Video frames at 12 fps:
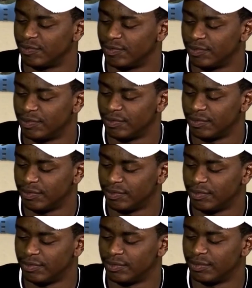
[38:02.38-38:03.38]

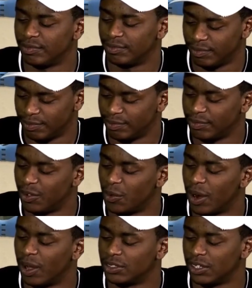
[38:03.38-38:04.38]

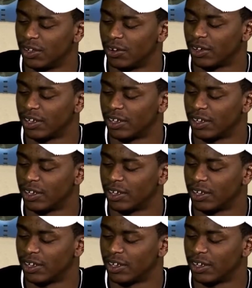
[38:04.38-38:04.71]
When I was a little